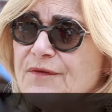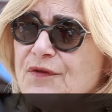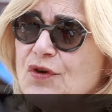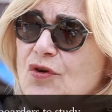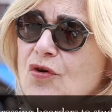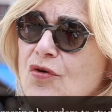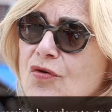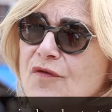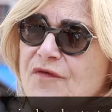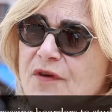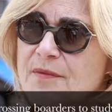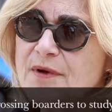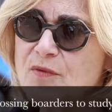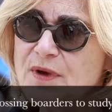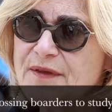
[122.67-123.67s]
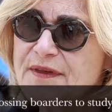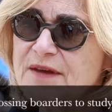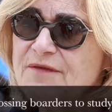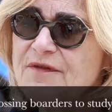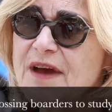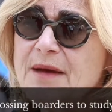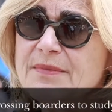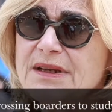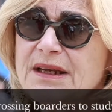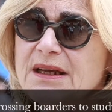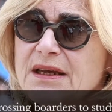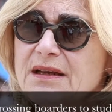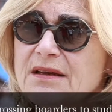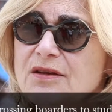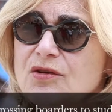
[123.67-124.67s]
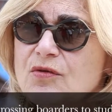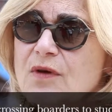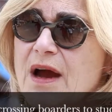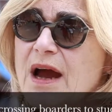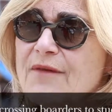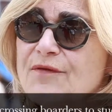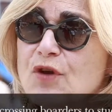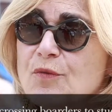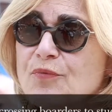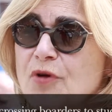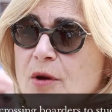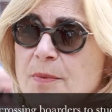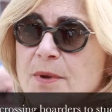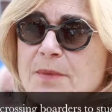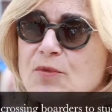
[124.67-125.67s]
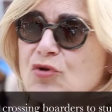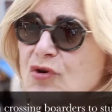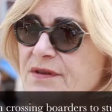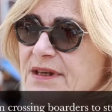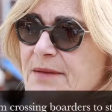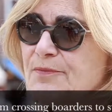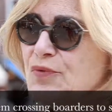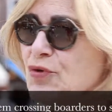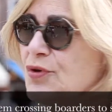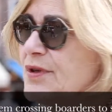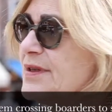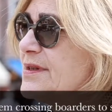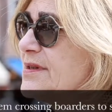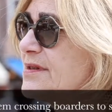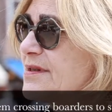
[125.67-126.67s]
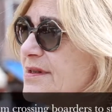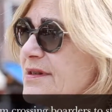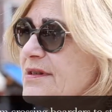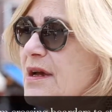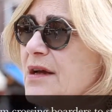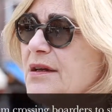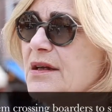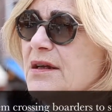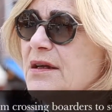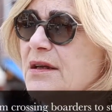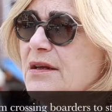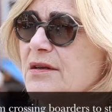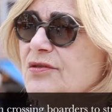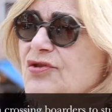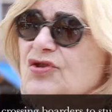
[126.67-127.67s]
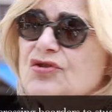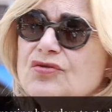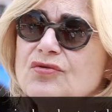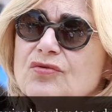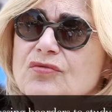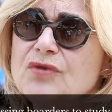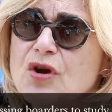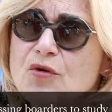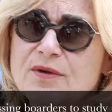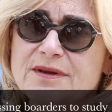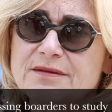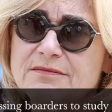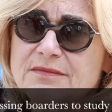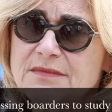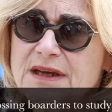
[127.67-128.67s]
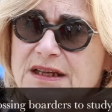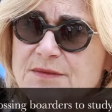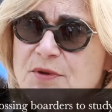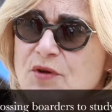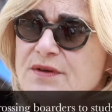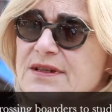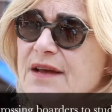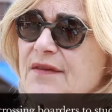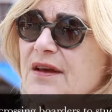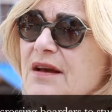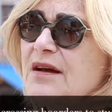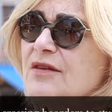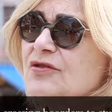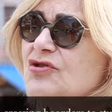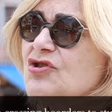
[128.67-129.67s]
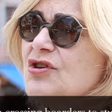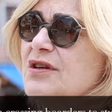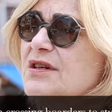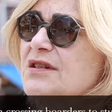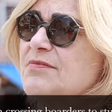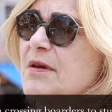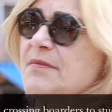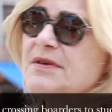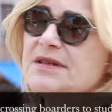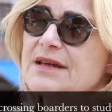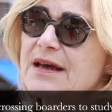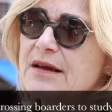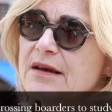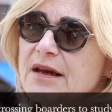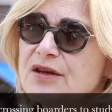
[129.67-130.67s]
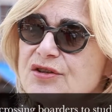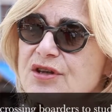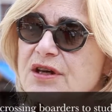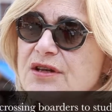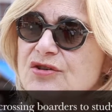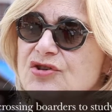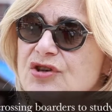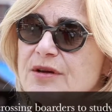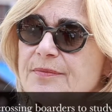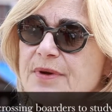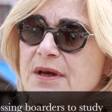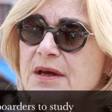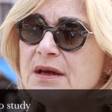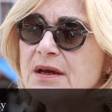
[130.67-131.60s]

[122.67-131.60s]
if you're from a wealthy family, you have no problem crossing borders to study, to go and experience other cultures, maybe to get an internship.